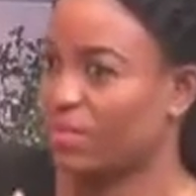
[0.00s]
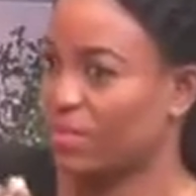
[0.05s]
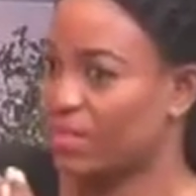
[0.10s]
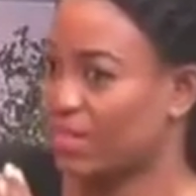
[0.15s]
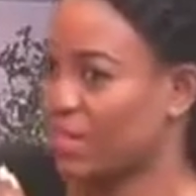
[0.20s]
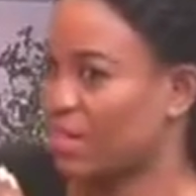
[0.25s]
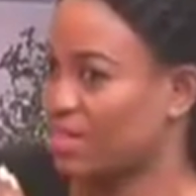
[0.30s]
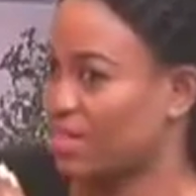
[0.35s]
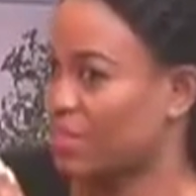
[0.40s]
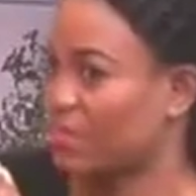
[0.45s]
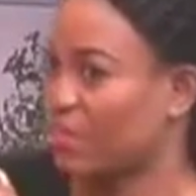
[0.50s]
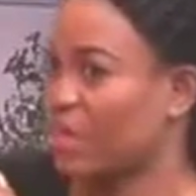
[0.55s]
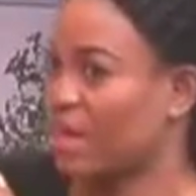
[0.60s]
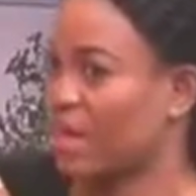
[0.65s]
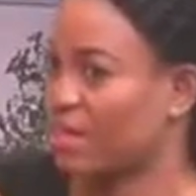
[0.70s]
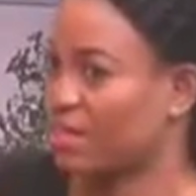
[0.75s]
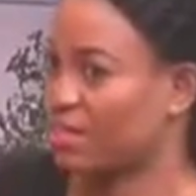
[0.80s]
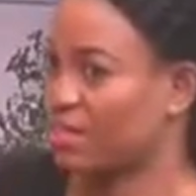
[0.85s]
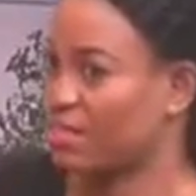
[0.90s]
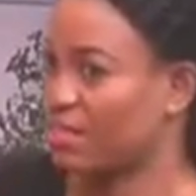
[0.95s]
That's the way
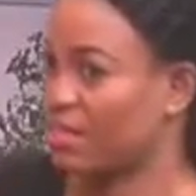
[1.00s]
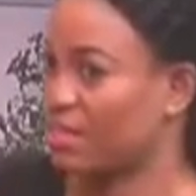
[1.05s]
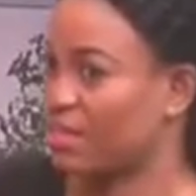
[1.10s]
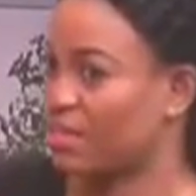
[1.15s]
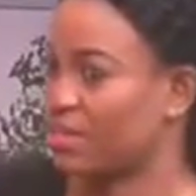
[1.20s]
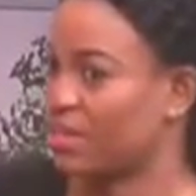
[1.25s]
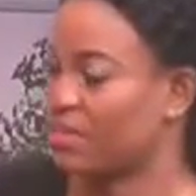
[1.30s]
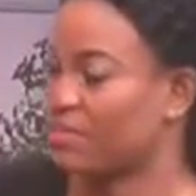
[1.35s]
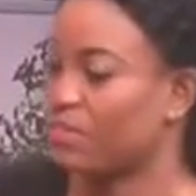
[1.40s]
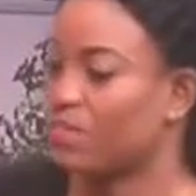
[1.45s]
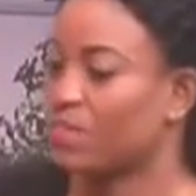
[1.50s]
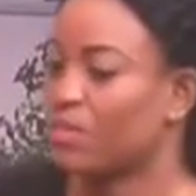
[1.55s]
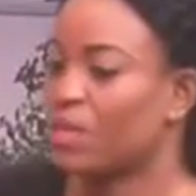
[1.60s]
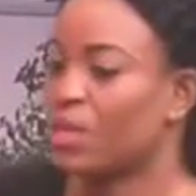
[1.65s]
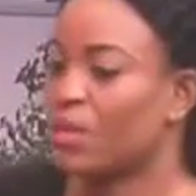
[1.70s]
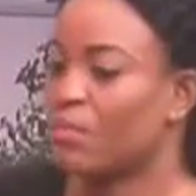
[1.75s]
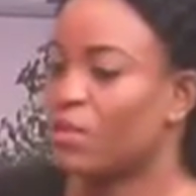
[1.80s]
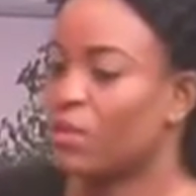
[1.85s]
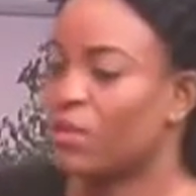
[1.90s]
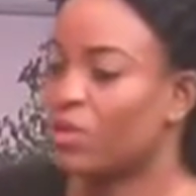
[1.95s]
I see it.
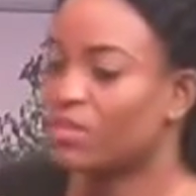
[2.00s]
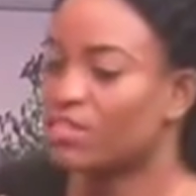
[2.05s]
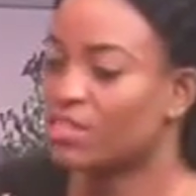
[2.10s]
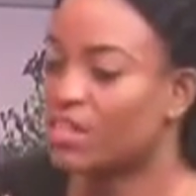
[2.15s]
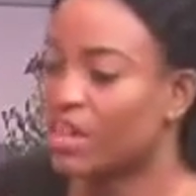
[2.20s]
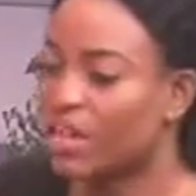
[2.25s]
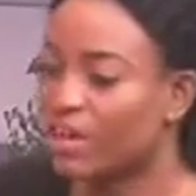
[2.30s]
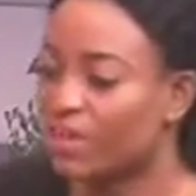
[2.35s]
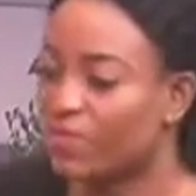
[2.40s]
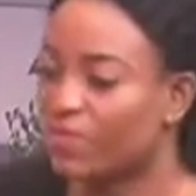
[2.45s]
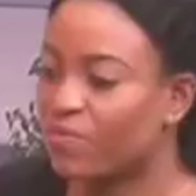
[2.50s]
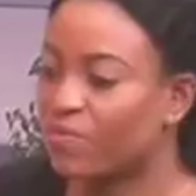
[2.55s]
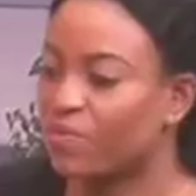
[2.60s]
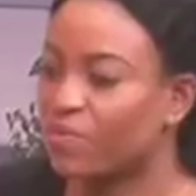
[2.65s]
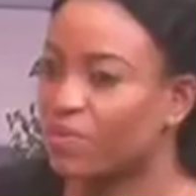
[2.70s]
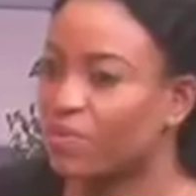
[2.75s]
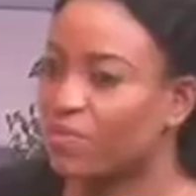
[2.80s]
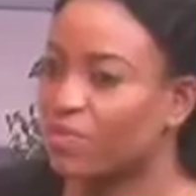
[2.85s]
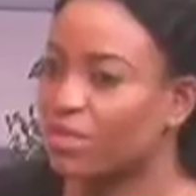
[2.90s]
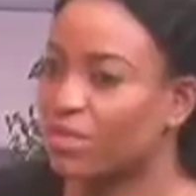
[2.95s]
Because if
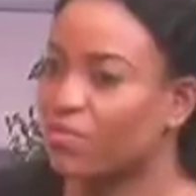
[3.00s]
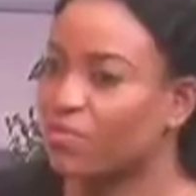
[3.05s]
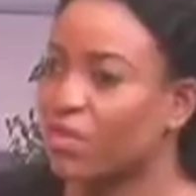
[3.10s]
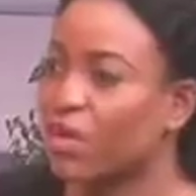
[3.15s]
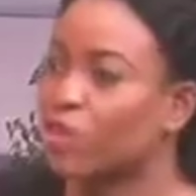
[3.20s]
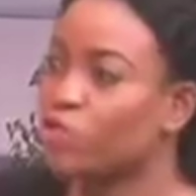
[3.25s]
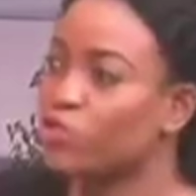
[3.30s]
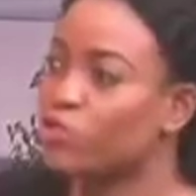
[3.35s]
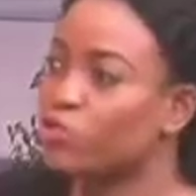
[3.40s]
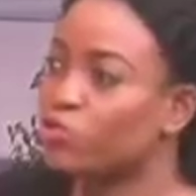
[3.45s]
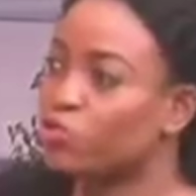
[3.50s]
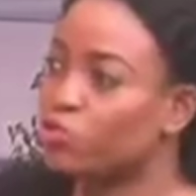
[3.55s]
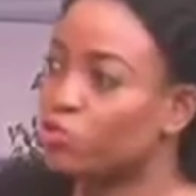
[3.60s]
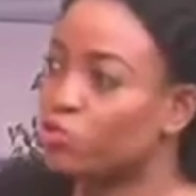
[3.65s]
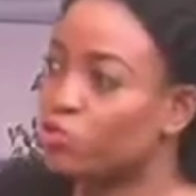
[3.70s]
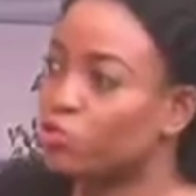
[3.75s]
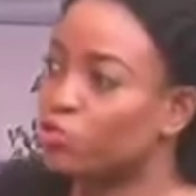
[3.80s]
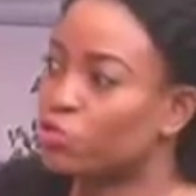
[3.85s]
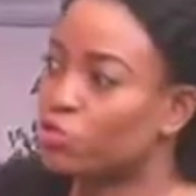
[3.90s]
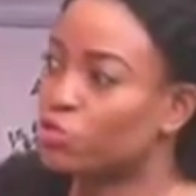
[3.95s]
the way you
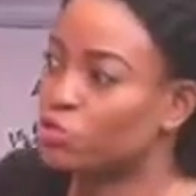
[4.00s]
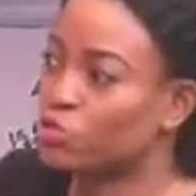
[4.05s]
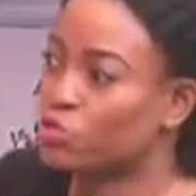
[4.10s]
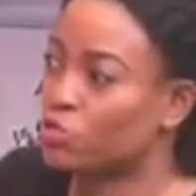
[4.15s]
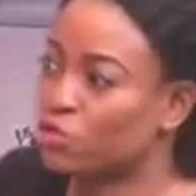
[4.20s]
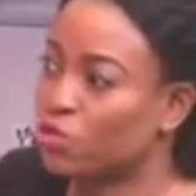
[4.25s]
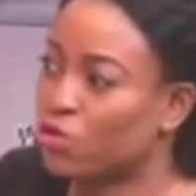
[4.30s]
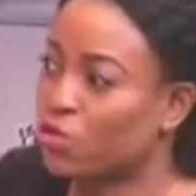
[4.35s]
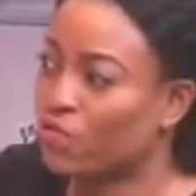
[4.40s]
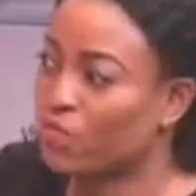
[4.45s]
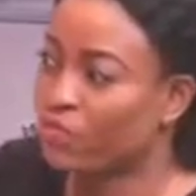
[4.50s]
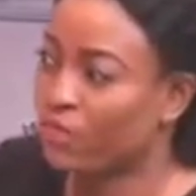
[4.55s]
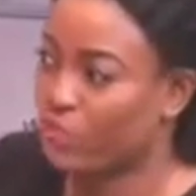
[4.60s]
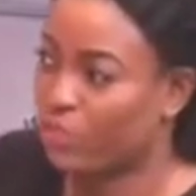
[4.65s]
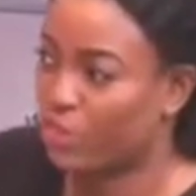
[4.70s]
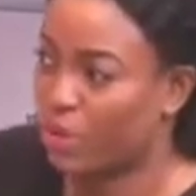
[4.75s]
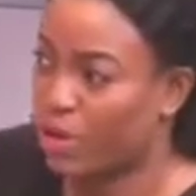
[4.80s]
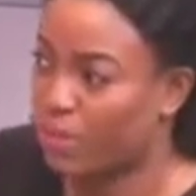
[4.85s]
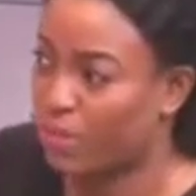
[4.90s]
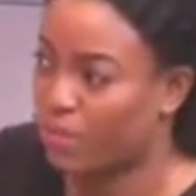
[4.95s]
choose to solve the
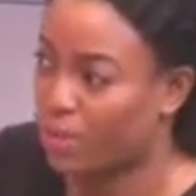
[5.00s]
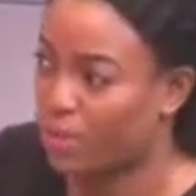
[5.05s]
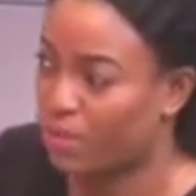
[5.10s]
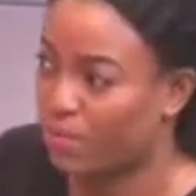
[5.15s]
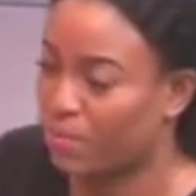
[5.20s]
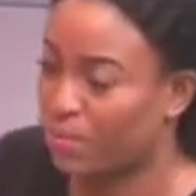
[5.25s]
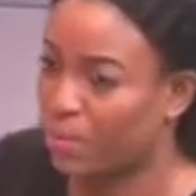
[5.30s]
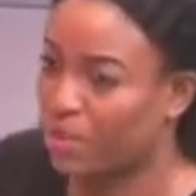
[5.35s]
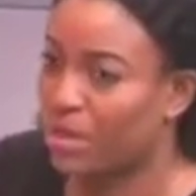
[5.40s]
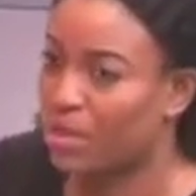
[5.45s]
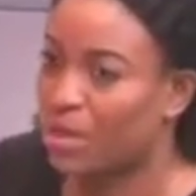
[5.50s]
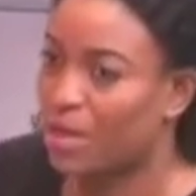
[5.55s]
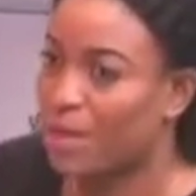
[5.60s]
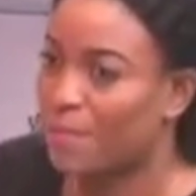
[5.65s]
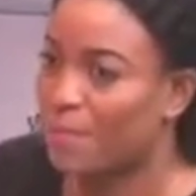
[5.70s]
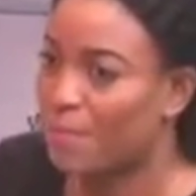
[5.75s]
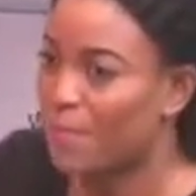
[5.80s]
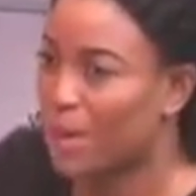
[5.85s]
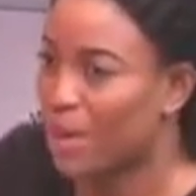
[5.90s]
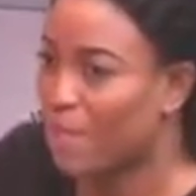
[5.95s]
problem
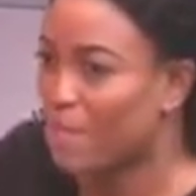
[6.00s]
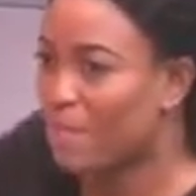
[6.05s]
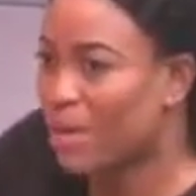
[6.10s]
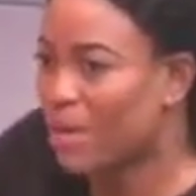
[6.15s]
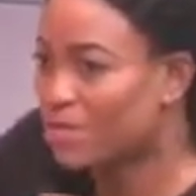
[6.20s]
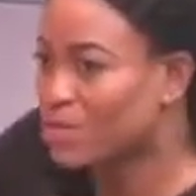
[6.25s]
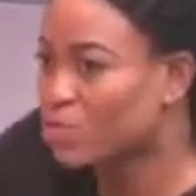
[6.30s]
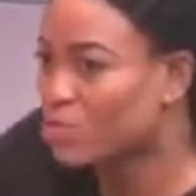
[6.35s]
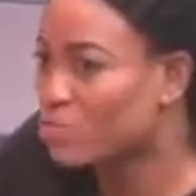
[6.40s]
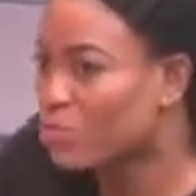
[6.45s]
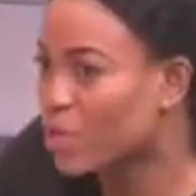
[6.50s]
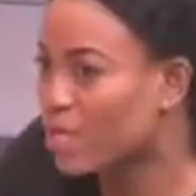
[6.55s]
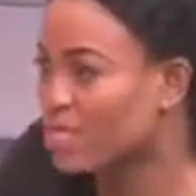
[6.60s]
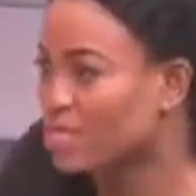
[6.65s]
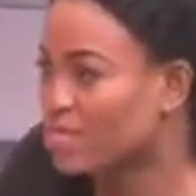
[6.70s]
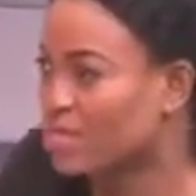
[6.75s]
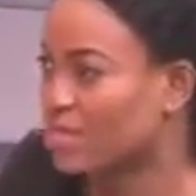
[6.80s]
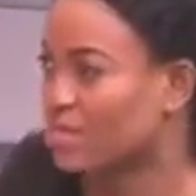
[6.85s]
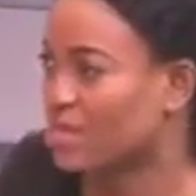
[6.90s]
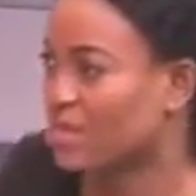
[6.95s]

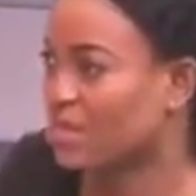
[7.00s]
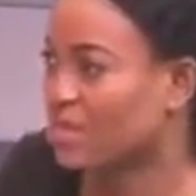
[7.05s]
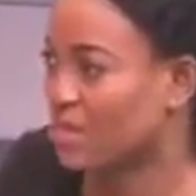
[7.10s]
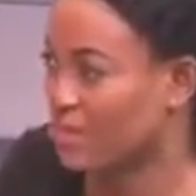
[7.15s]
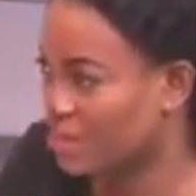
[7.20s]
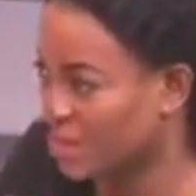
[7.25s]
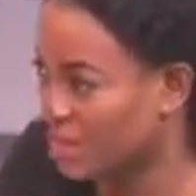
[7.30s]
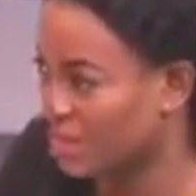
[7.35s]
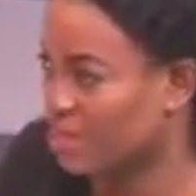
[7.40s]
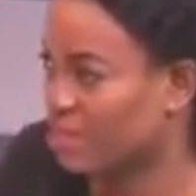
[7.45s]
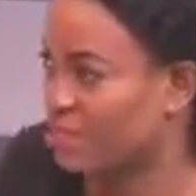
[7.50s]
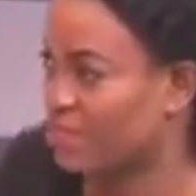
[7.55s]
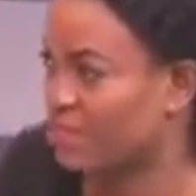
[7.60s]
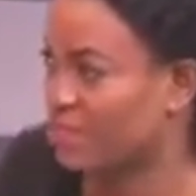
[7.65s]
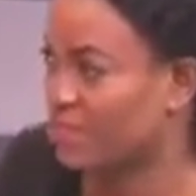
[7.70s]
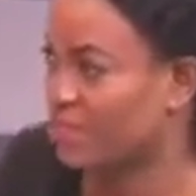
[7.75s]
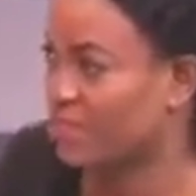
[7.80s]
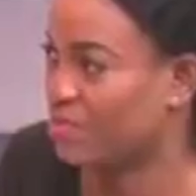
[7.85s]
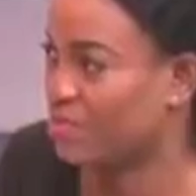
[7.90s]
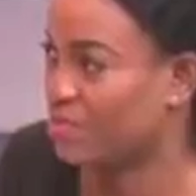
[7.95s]
perpetuates the belief,
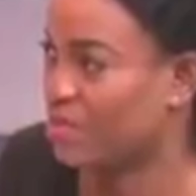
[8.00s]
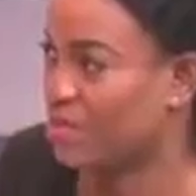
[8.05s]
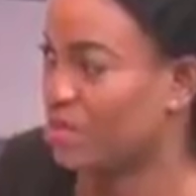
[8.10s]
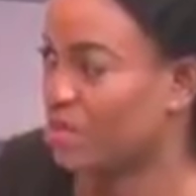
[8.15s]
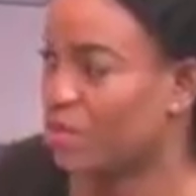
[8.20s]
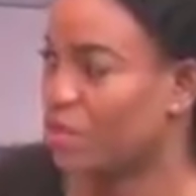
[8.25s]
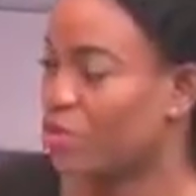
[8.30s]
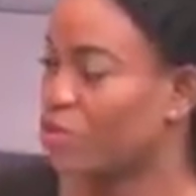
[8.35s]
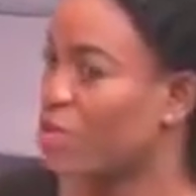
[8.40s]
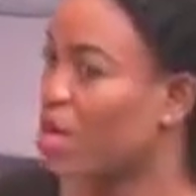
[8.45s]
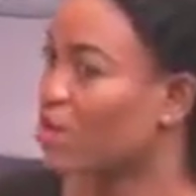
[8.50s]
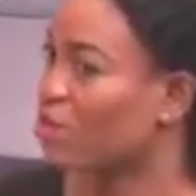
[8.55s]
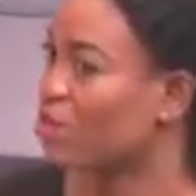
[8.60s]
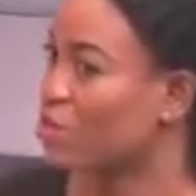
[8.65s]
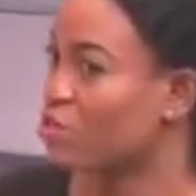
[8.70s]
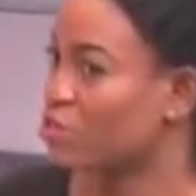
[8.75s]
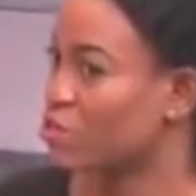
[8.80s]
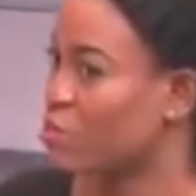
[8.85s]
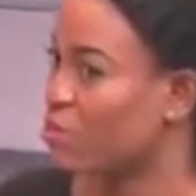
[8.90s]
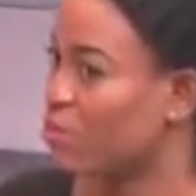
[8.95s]
you haven't
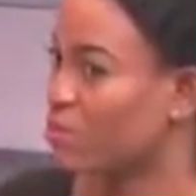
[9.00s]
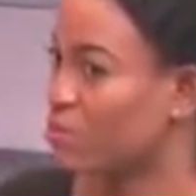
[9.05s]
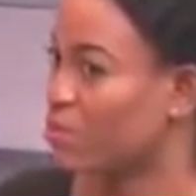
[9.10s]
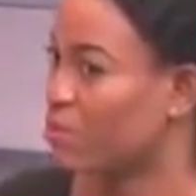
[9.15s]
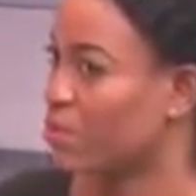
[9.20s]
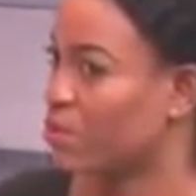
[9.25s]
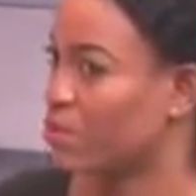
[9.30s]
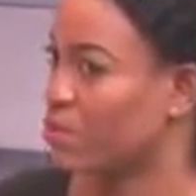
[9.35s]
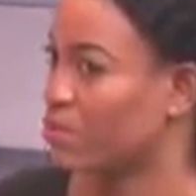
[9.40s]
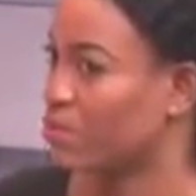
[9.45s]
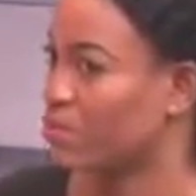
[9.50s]
solved the problem.